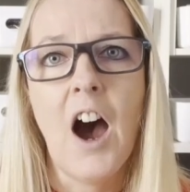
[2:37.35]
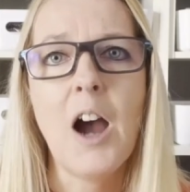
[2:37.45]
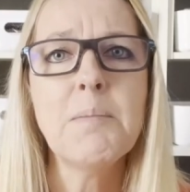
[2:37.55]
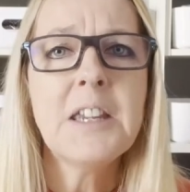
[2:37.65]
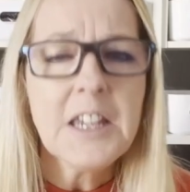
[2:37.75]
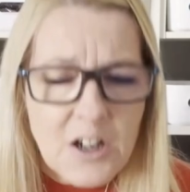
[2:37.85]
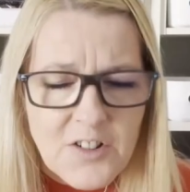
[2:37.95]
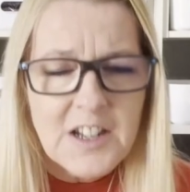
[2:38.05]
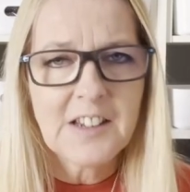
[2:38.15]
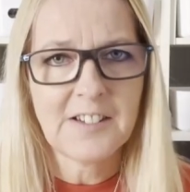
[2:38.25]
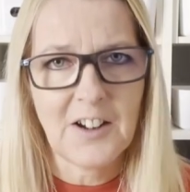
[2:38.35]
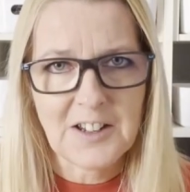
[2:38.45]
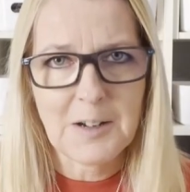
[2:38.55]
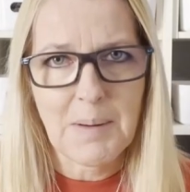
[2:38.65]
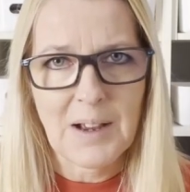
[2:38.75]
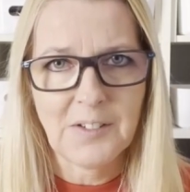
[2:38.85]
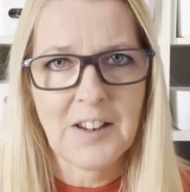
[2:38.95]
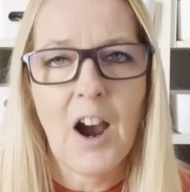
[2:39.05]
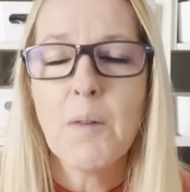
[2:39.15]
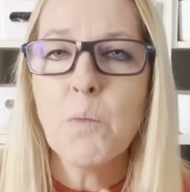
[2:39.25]
I'm hugely excited about
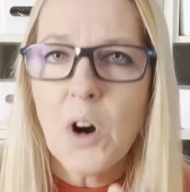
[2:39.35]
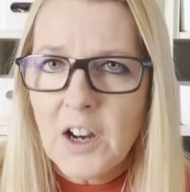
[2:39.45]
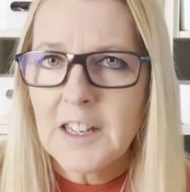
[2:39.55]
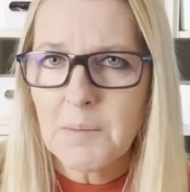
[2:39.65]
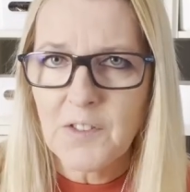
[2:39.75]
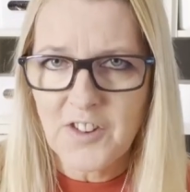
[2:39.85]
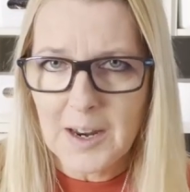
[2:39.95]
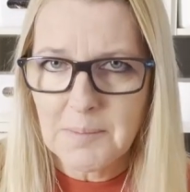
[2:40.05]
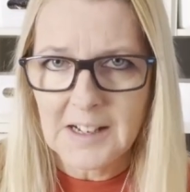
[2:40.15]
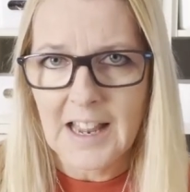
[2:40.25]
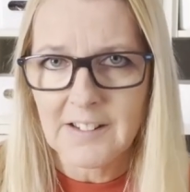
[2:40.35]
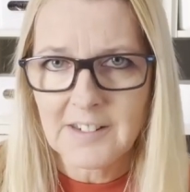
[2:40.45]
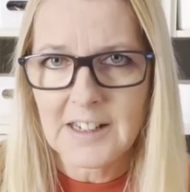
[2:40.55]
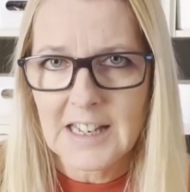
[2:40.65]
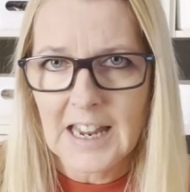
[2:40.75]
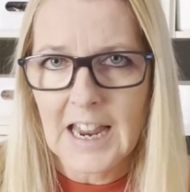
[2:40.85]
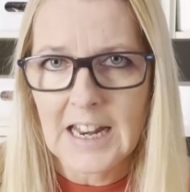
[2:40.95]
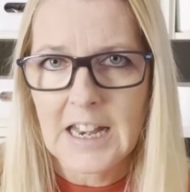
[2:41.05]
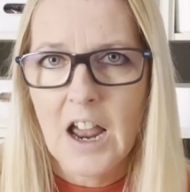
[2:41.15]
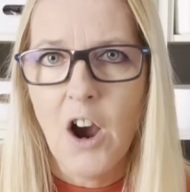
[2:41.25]
it. I'm working with James Laxton
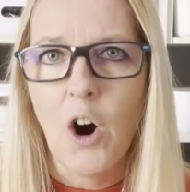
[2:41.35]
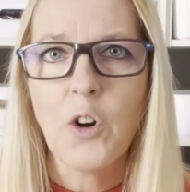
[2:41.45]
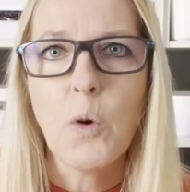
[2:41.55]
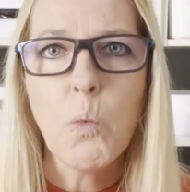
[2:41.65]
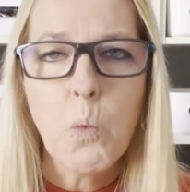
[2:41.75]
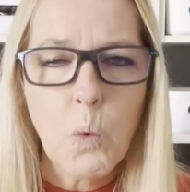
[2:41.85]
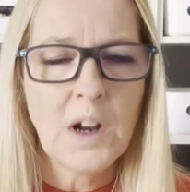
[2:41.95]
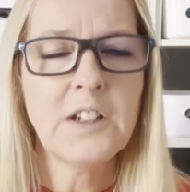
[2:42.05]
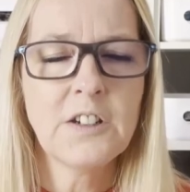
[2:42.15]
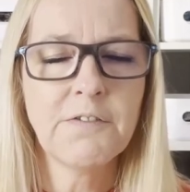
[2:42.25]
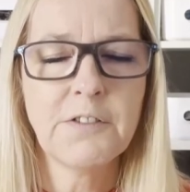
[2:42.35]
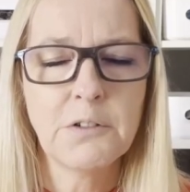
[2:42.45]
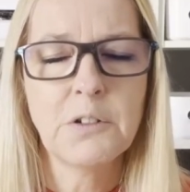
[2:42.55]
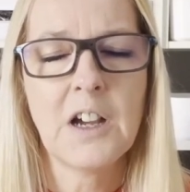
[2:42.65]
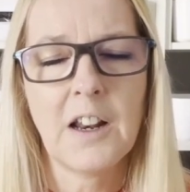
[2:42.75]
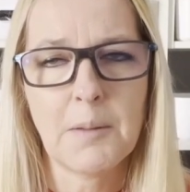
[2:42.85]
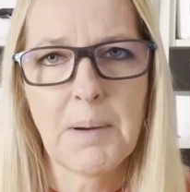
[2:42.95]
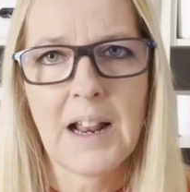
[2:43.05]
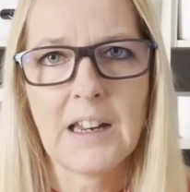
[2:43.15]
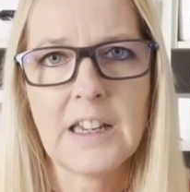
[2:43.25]
again on a wonderful colour
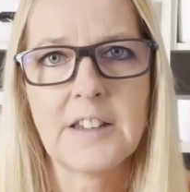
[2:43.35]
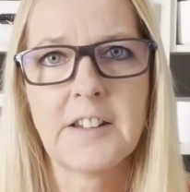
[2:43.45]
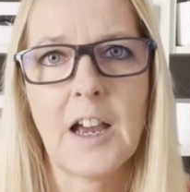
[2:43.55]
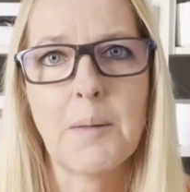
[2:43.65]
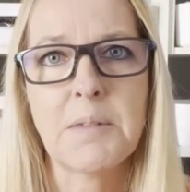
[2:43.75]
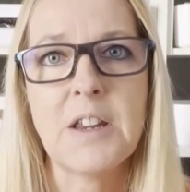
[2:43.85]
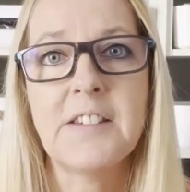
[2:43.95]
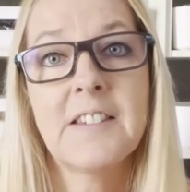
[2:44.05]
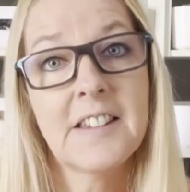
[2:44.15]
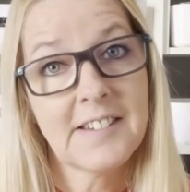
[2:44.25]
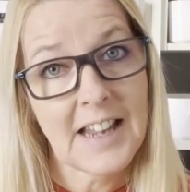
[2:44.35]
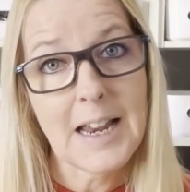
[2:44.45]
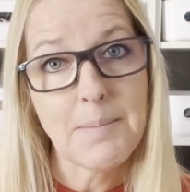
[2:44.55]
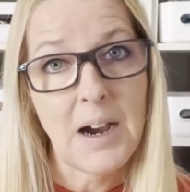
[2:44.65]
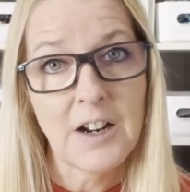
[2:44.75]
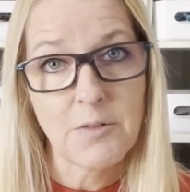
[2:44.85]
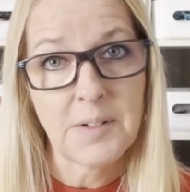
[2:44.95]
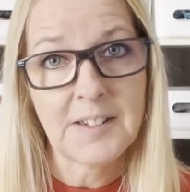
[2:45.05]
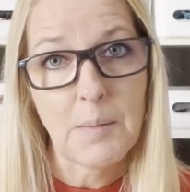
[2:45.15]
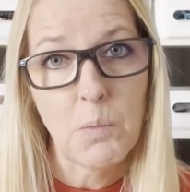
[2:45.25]
palette um, using the same one hundred
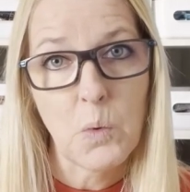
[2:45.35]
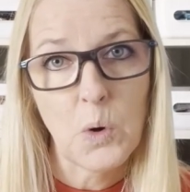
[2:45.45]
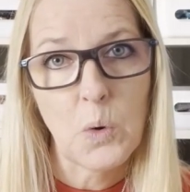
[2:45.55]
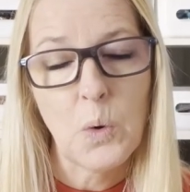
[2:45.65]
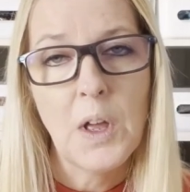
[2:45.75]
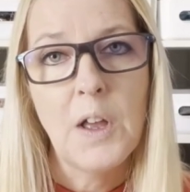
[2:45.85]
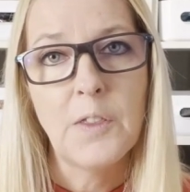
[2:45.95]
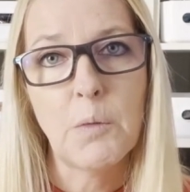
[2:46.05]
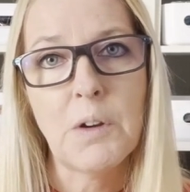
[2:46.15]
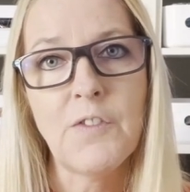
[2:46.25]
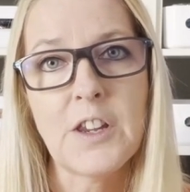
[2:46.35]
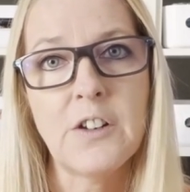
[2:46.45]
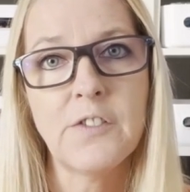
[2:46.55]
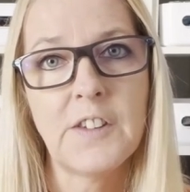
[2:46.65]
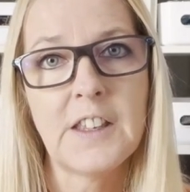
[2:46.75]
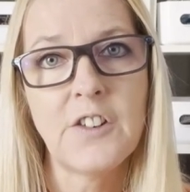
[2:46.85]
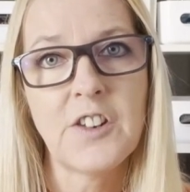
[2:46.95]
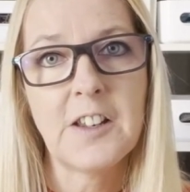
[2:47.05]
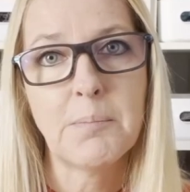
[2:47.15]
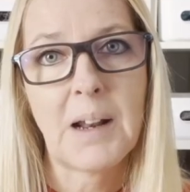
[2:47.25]
percent wool that we've used for this
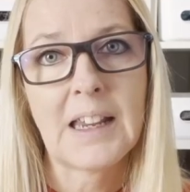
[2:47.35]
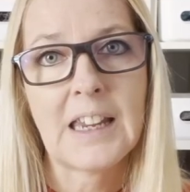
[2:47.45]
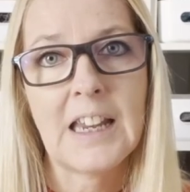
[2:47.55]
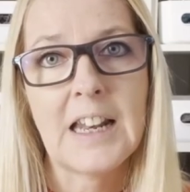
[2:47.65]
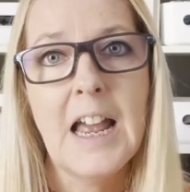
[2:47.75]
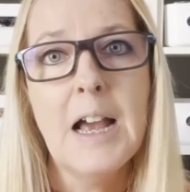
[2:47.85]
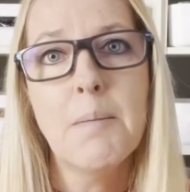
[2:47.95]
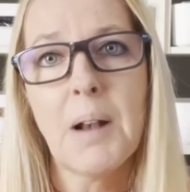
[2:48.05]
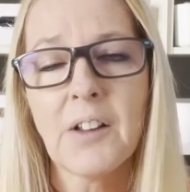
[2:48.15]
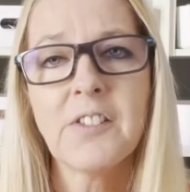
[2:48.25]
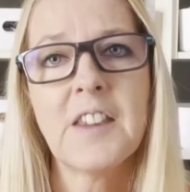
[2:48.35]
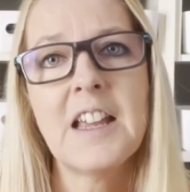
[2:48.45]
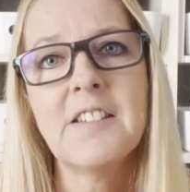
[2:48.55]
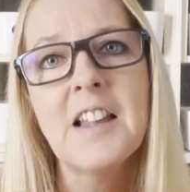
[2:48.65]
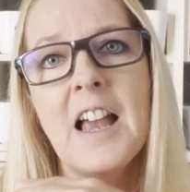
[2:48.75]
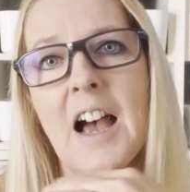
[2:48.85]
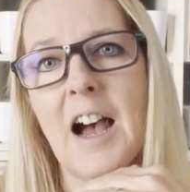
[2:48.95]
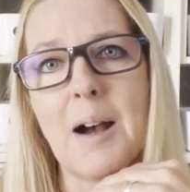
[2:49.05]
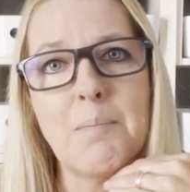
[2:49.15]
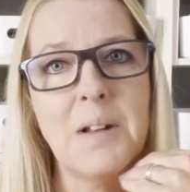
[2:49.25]
year's blanket. Plus there's
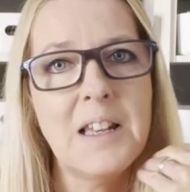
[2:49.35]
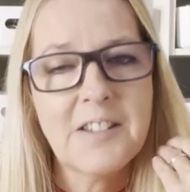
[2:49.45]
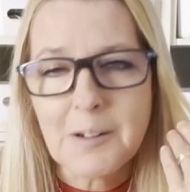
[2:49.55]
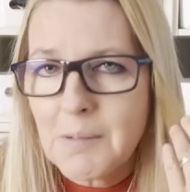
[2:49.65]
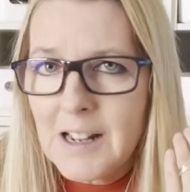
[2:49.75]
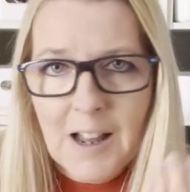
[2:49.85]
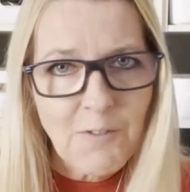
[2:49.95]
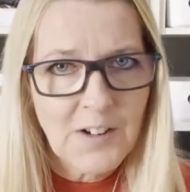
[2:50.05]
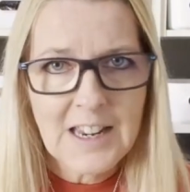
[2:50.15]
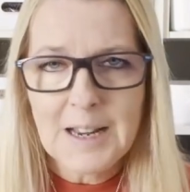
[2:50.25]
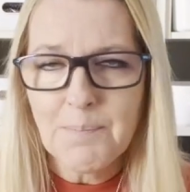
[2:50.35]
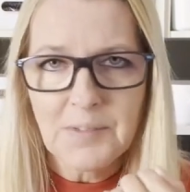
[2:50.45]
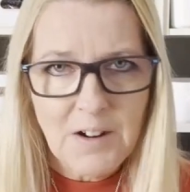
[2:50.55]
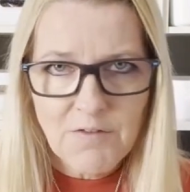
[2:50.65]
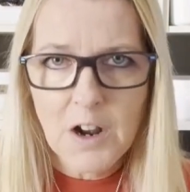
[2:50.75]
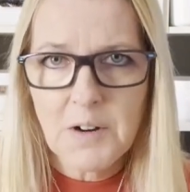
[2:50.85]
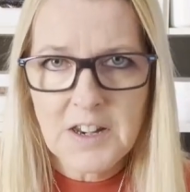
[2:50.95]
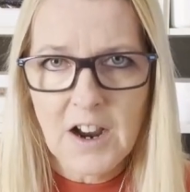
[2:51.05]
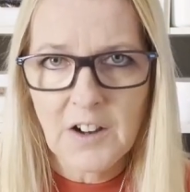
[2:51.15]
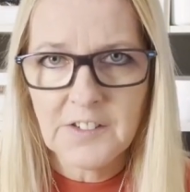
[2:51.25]
um, some lovely Rowan
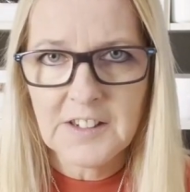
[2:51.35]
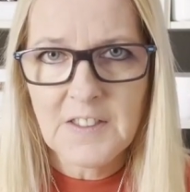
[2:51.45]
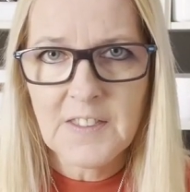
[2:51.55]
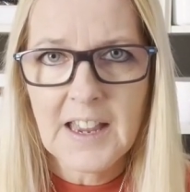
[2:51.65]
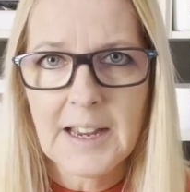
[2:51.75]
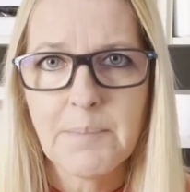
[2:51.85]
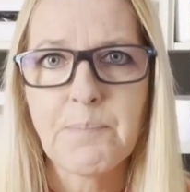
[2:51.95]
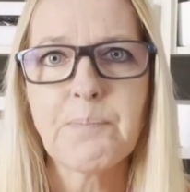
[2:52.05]
yarns in there.